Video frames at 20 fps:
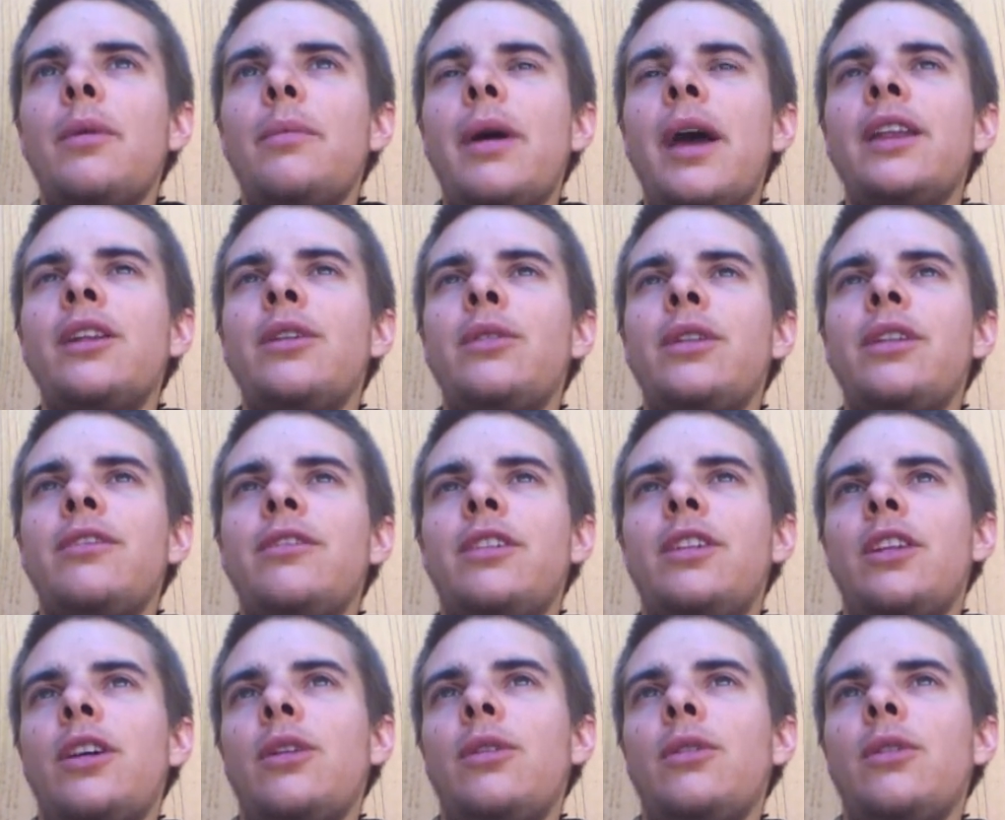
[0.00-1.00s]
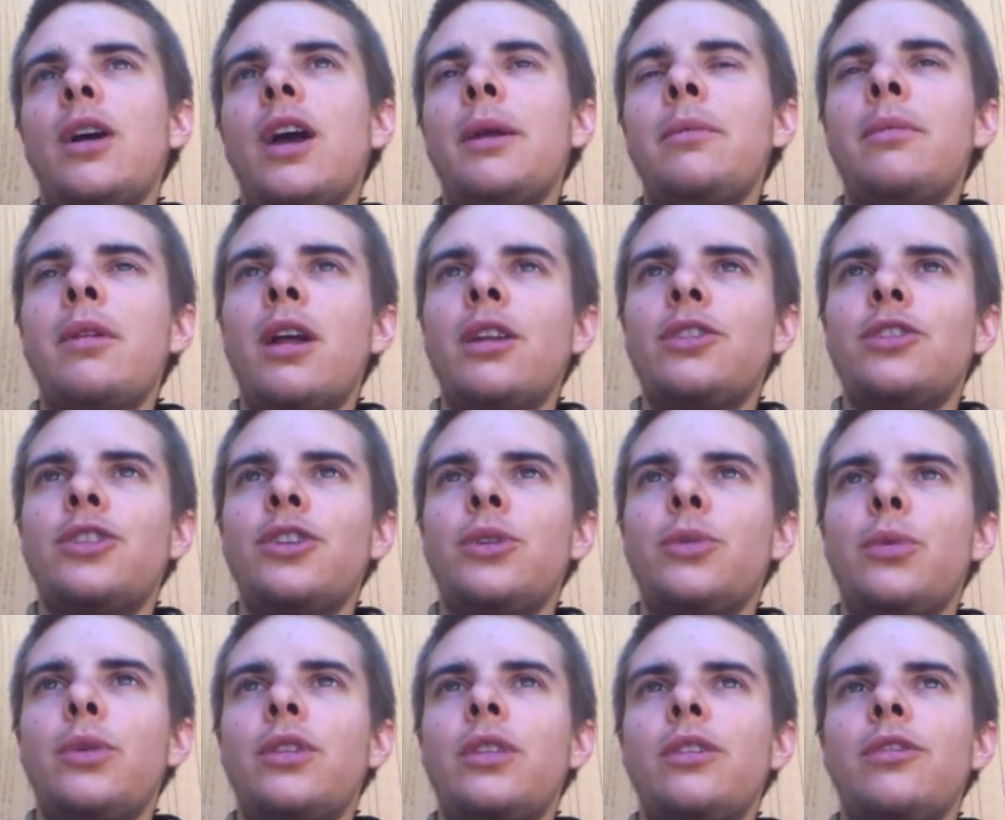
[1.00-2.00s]
I don't even know. I'm not
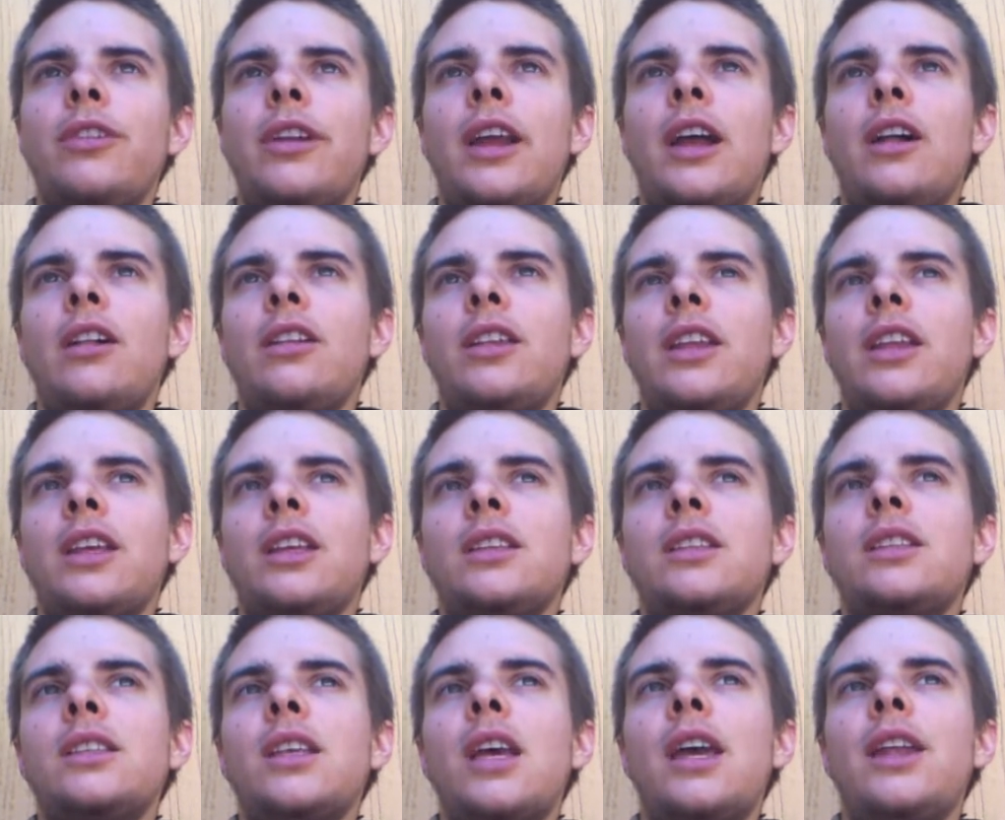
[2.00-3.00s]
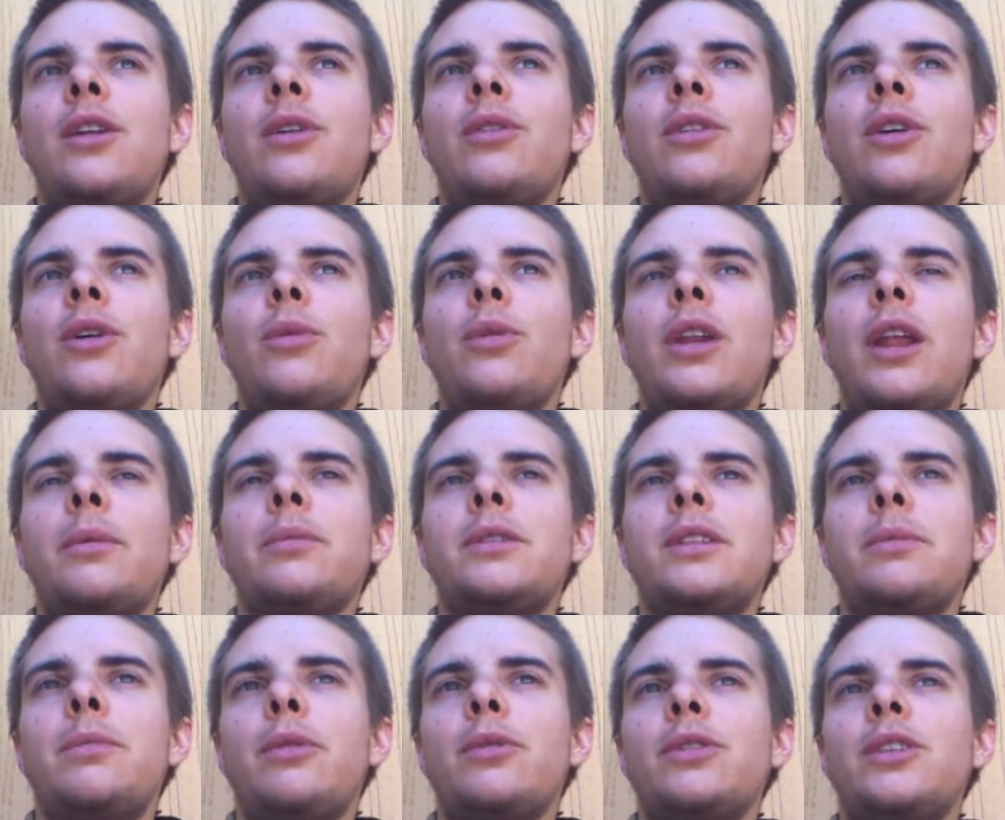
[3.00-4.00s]
sure what the reality is. I don't know what I'm
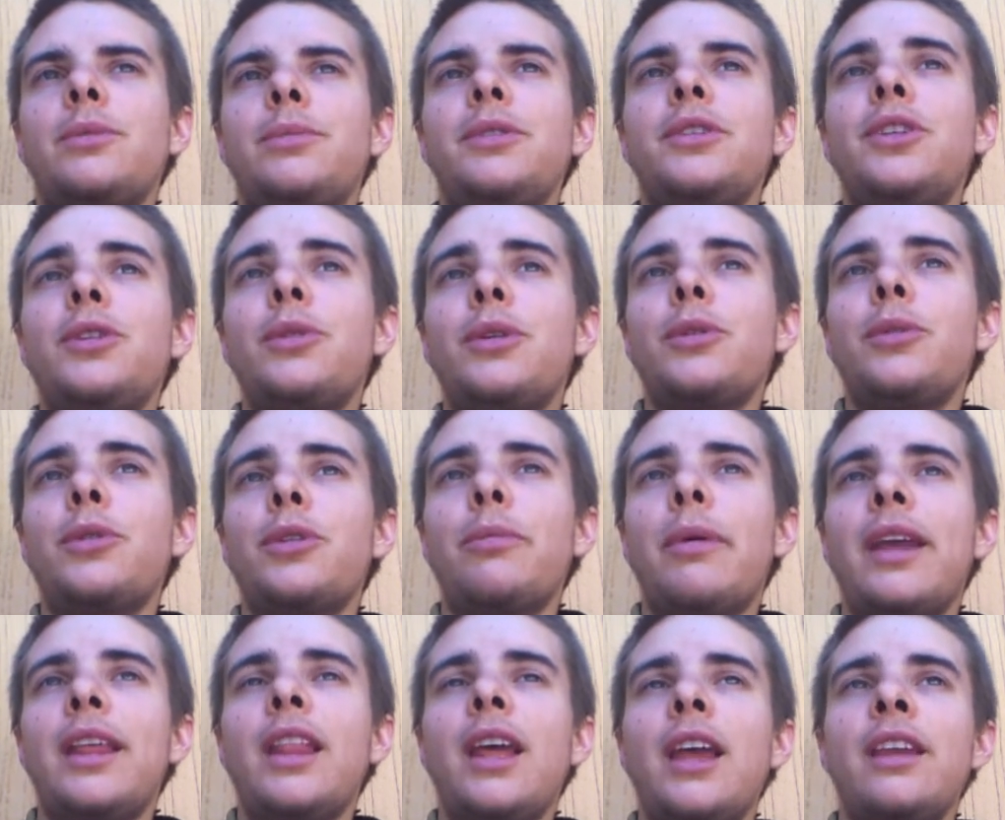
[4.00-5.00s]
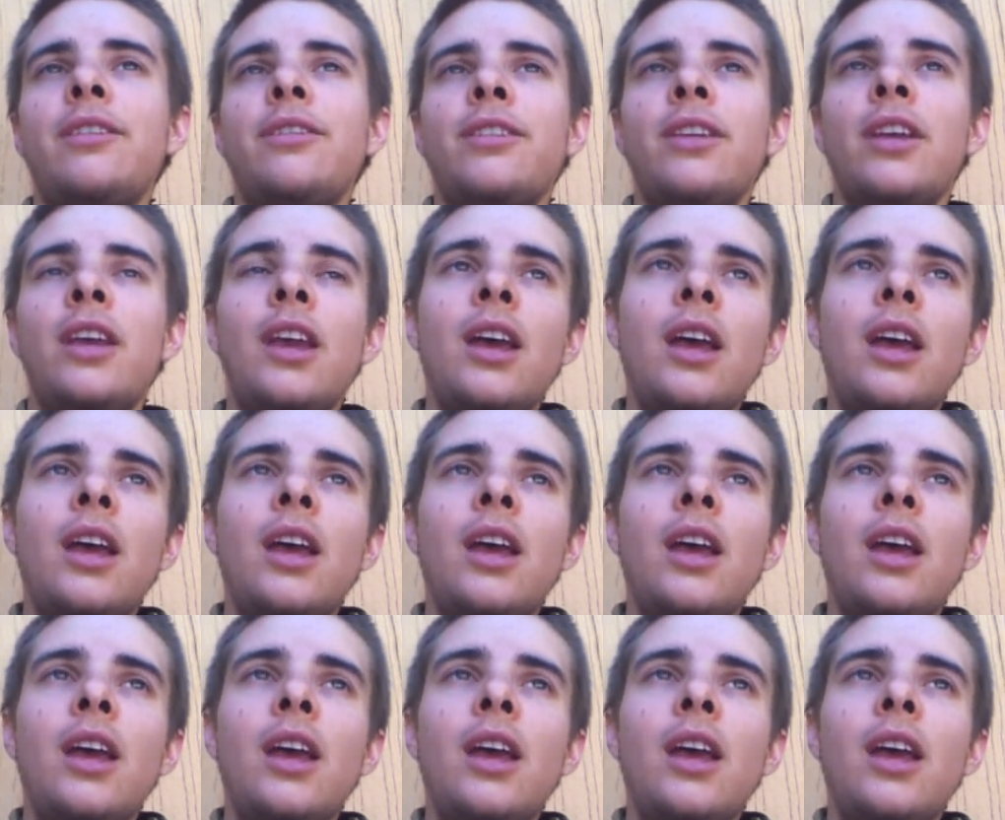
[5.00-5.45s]
supposed to be doing with my life.